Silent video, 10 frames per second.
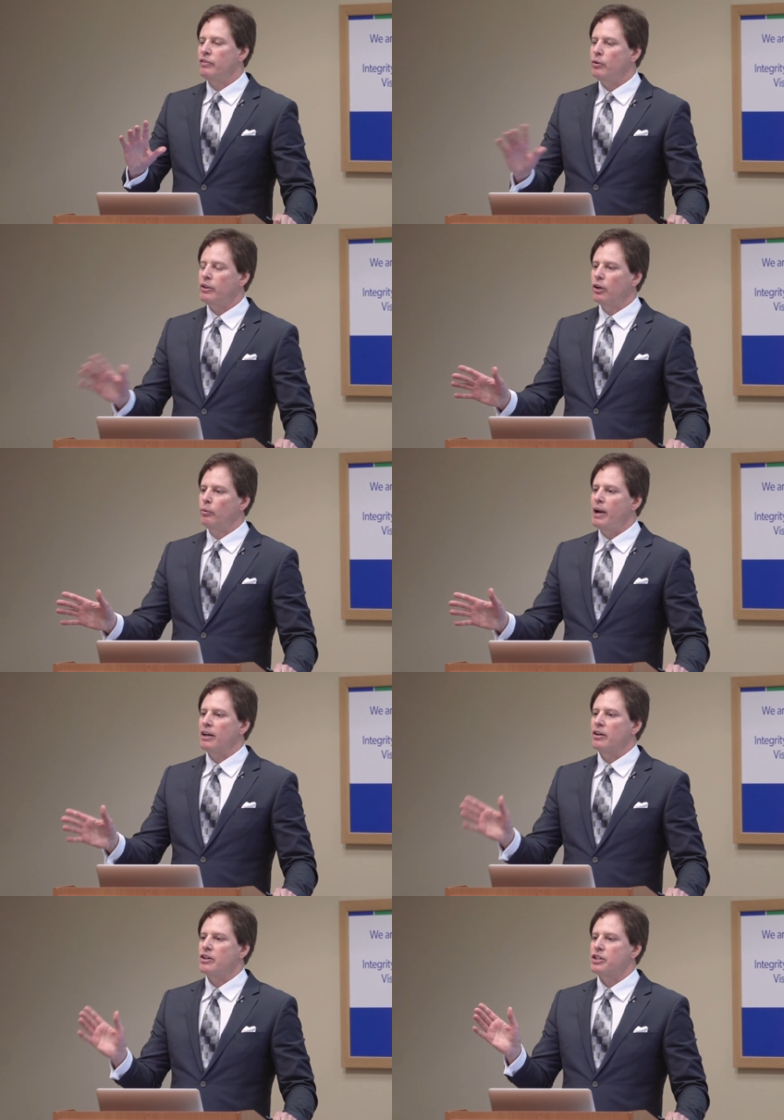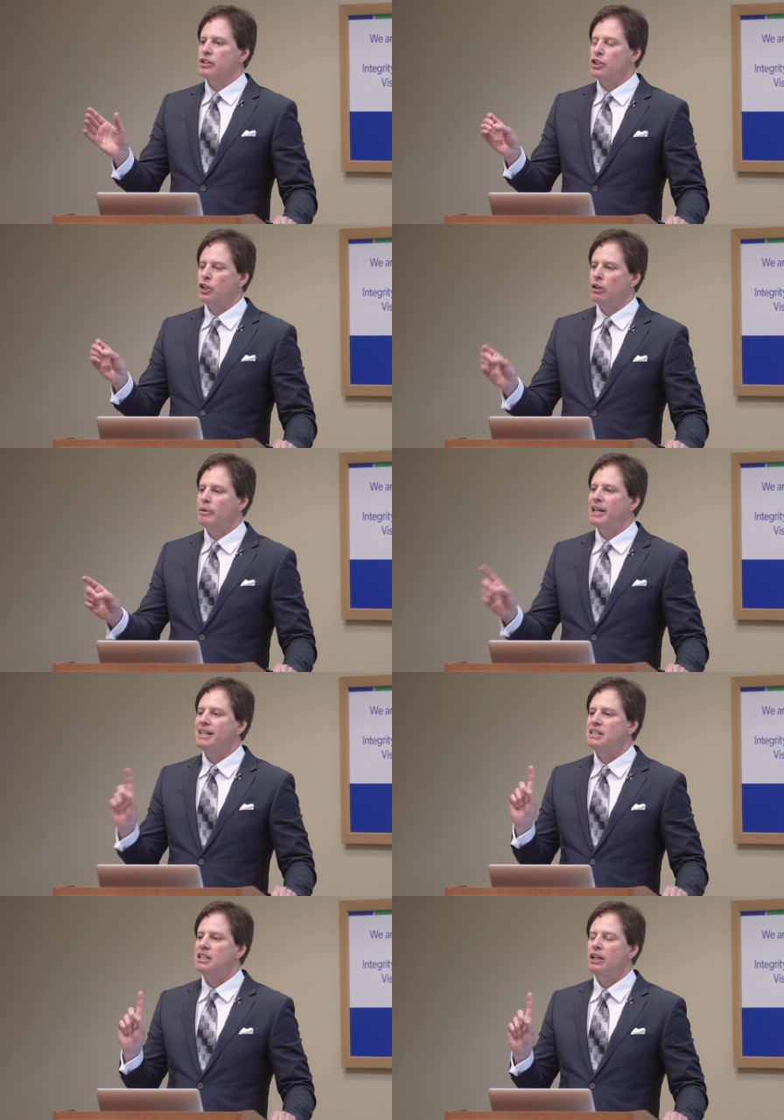reviewing their records, determined
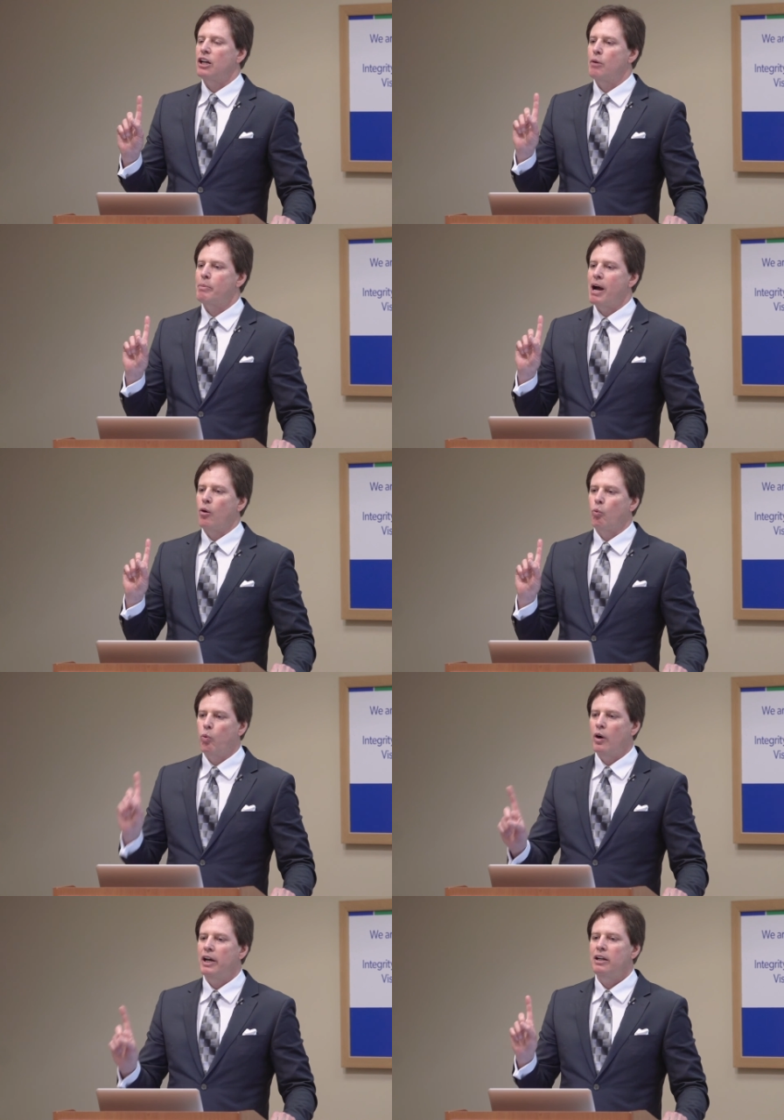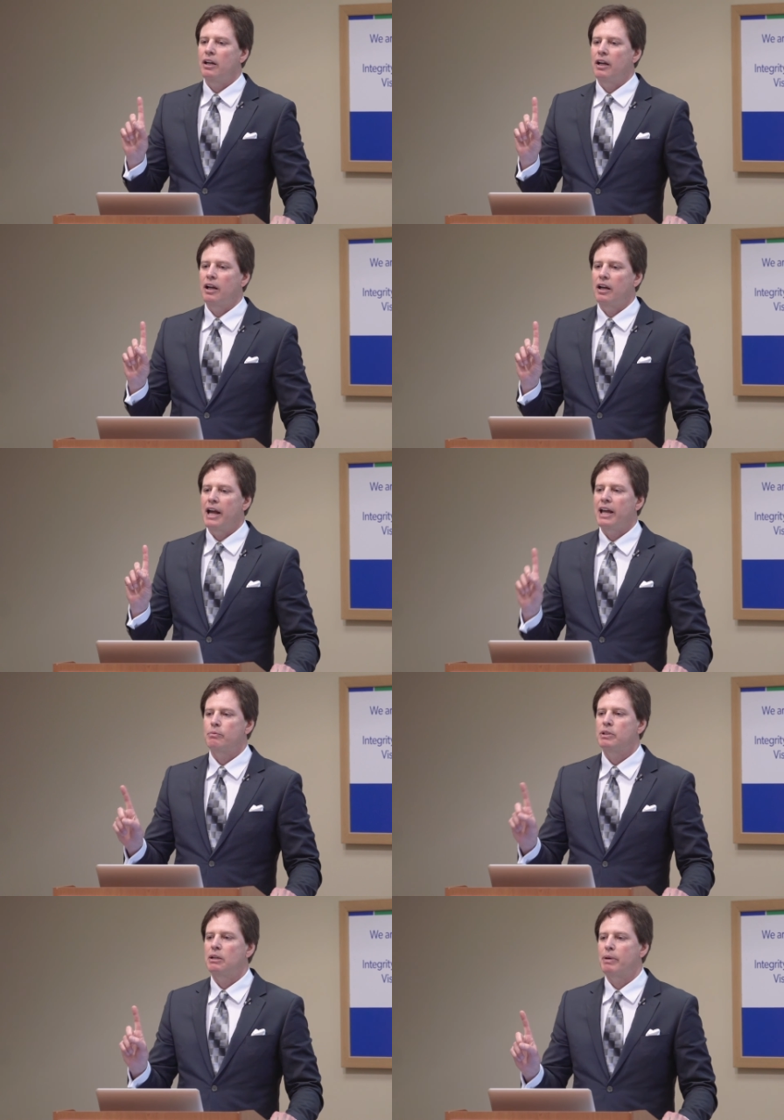they'd seen about one
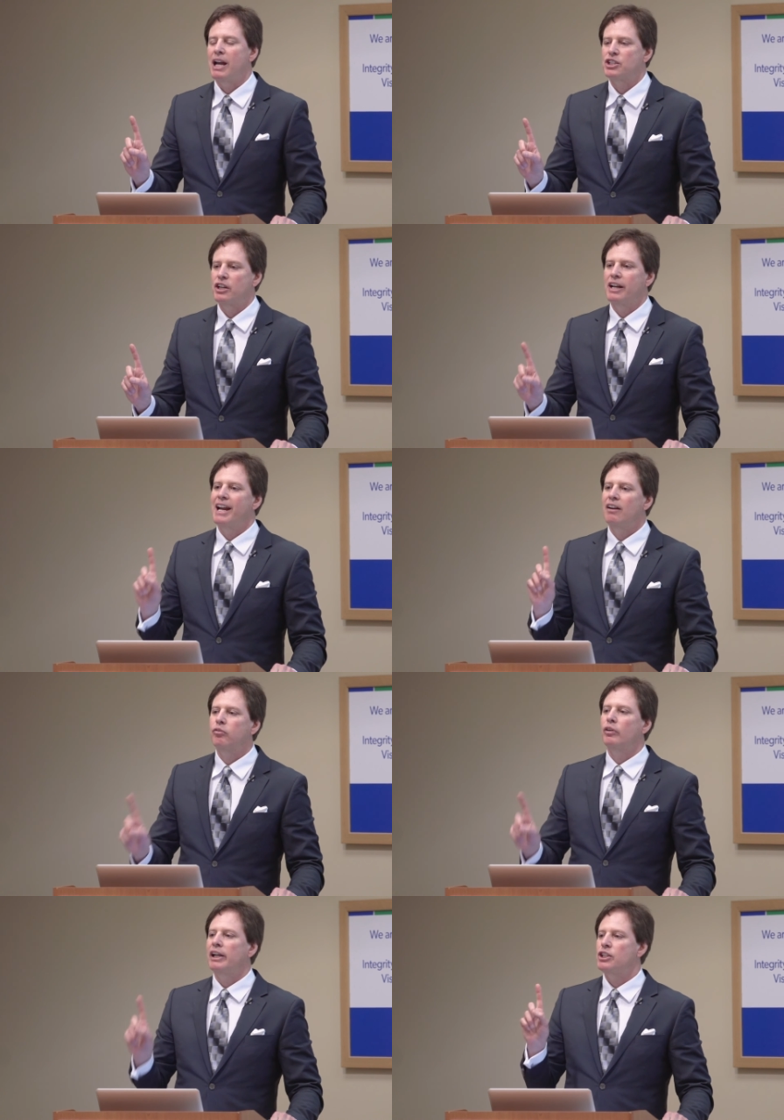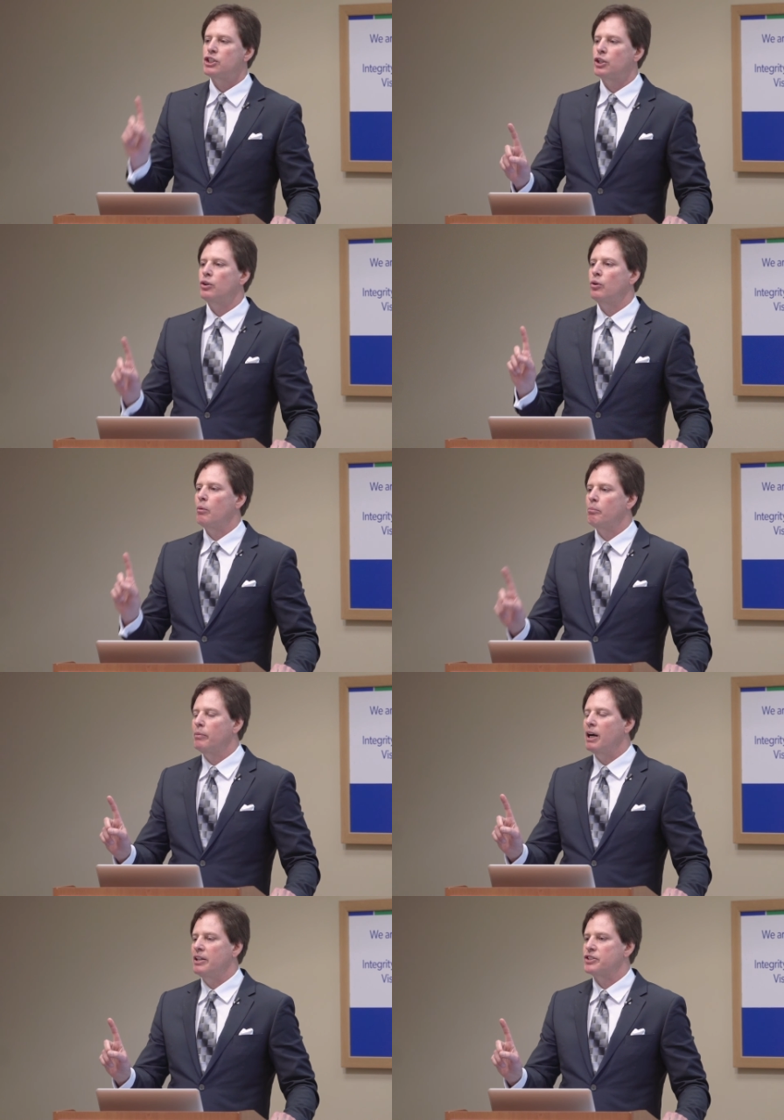AMD patient every two
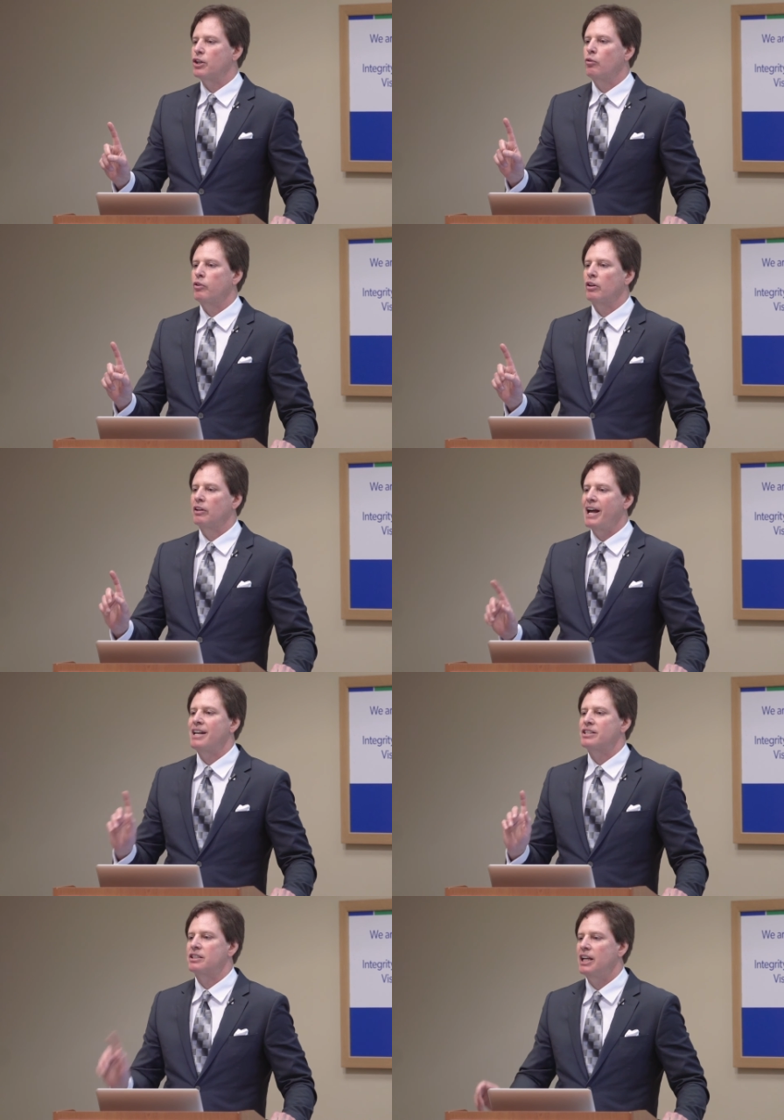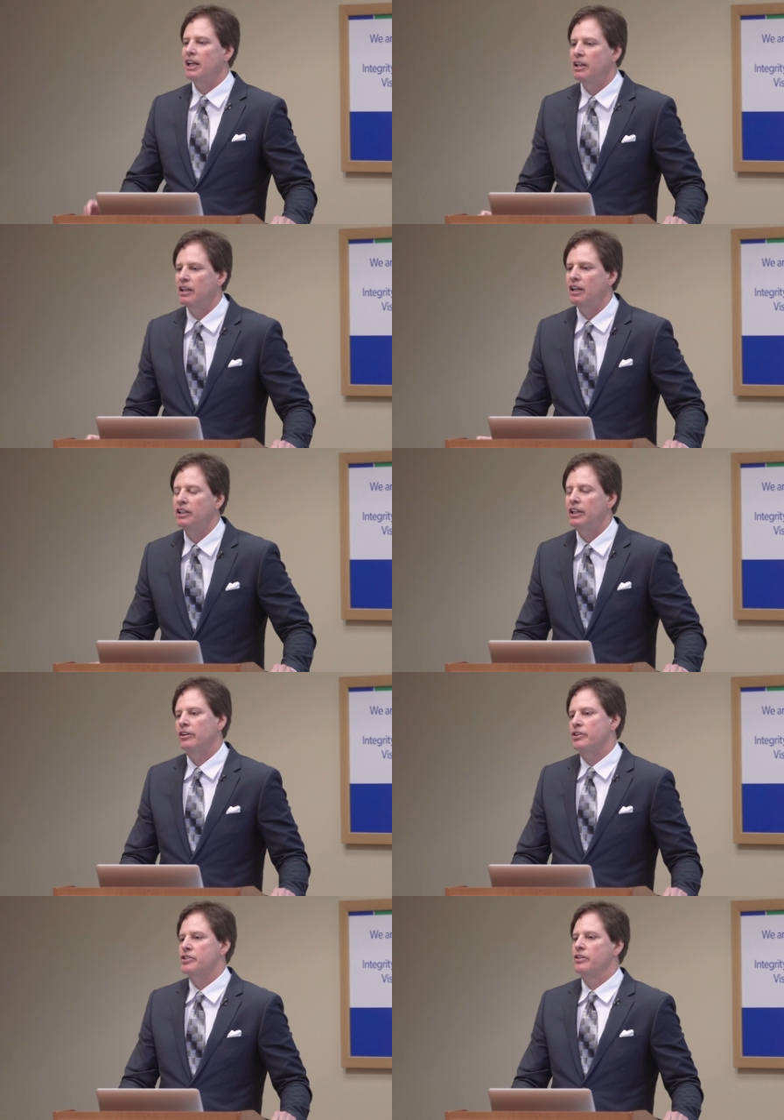months over the last 10
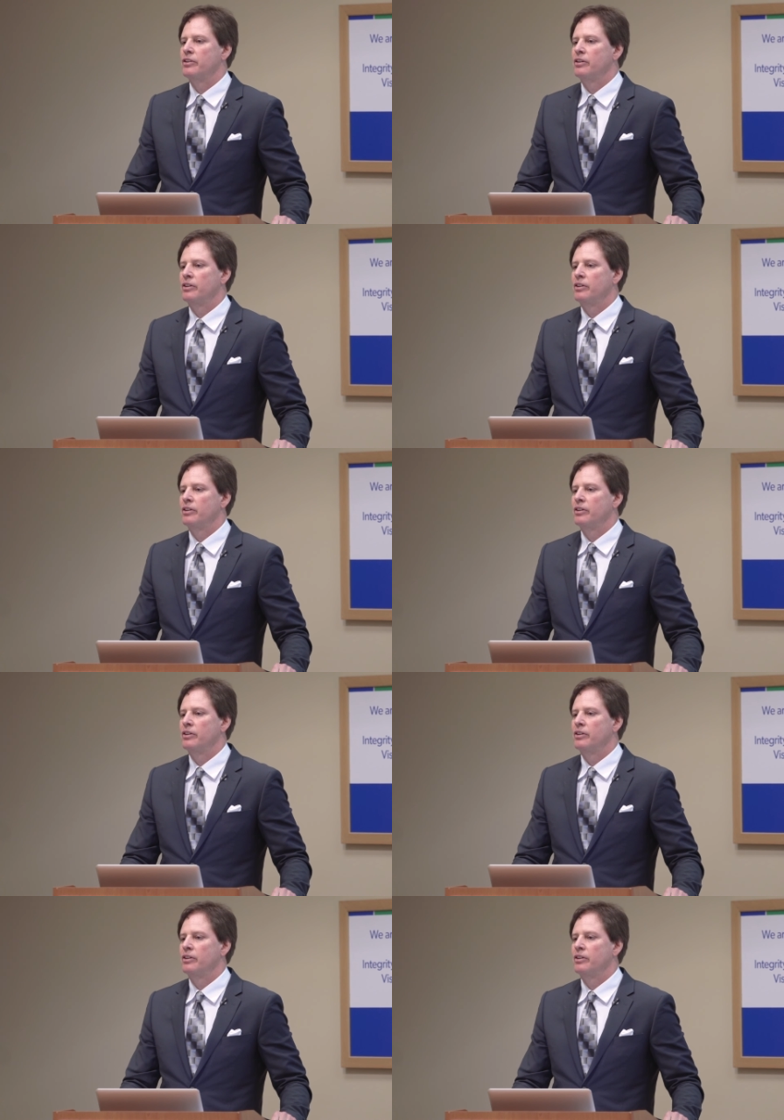years.